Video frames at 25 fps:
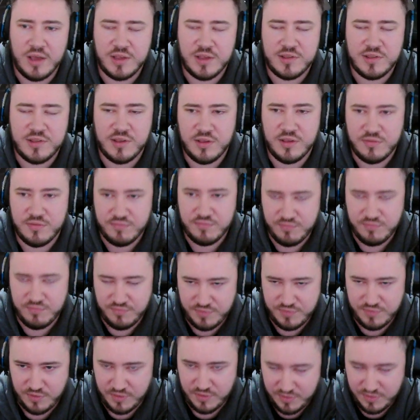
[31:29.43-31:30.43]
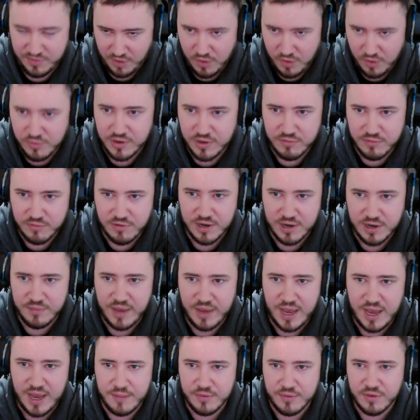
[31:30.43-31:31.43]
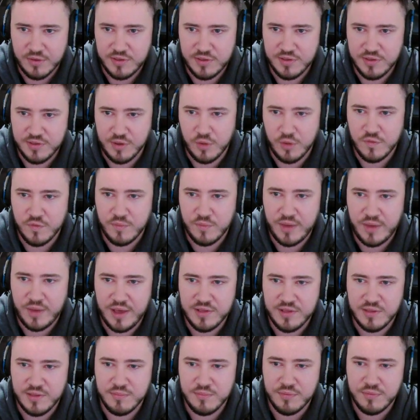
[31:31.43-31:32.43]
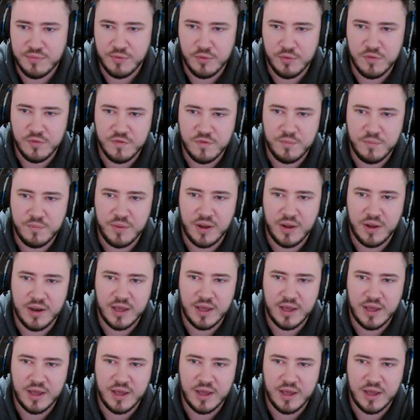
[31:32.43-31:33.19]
It's only really bad because his overpairs improve, but